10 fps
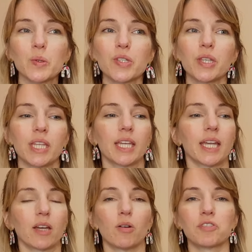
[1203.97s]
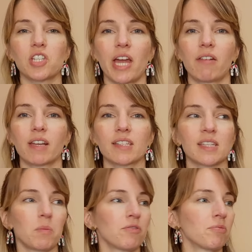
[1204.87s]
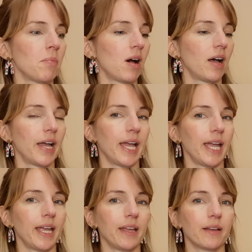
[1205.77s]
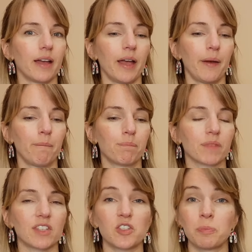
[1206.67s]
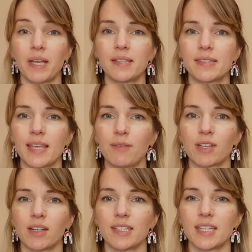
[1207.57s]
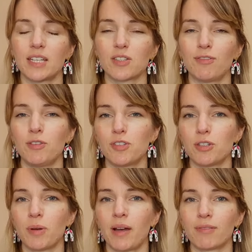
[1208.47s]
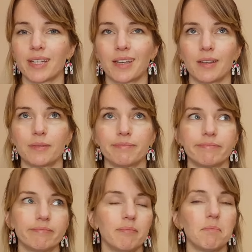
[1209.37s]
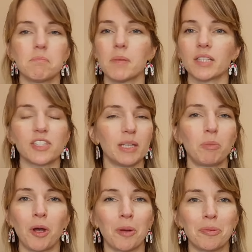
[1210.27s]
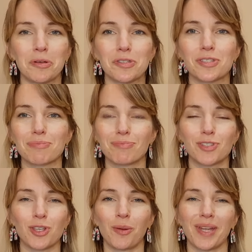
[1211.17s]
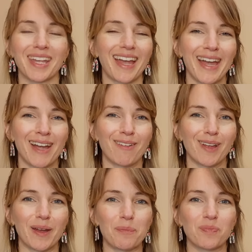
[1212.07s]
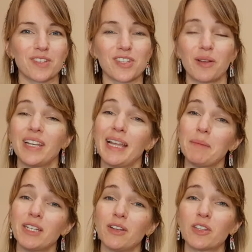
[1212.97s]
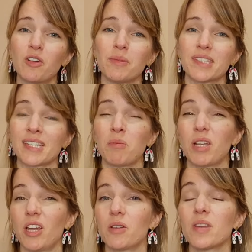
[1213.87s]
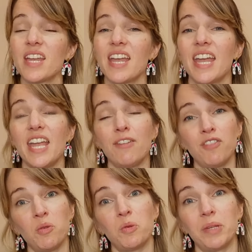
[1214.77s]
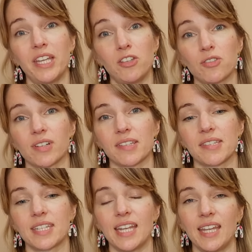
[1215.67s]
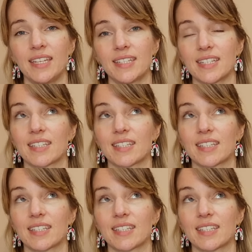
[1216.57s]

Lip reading: also thinking of sharing some of my space saving ideas if you do have like a multi-purpose sewing area. So let me know in the comments down below if you would be interested